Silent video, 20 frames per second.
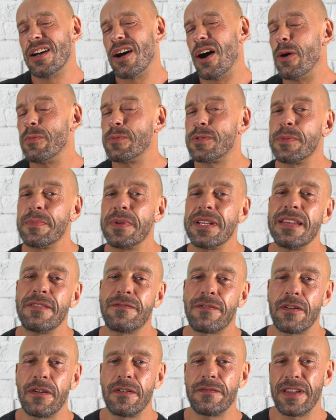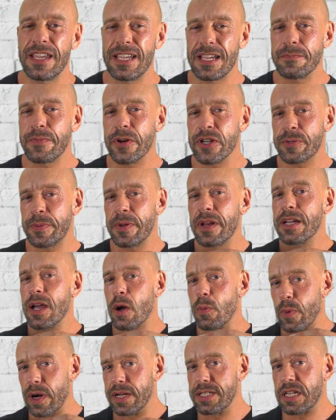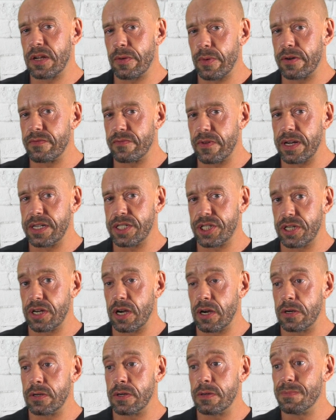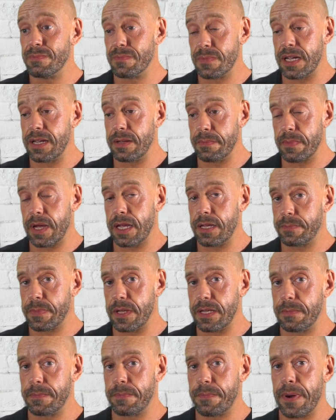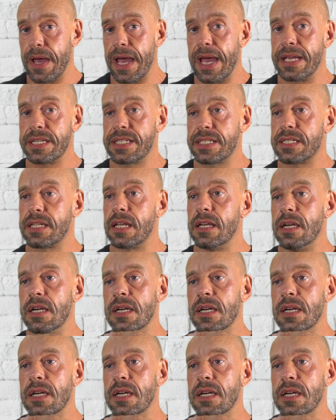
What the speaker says: Optimally for a vegan, possibly like a 1-to-1 ratio may be best.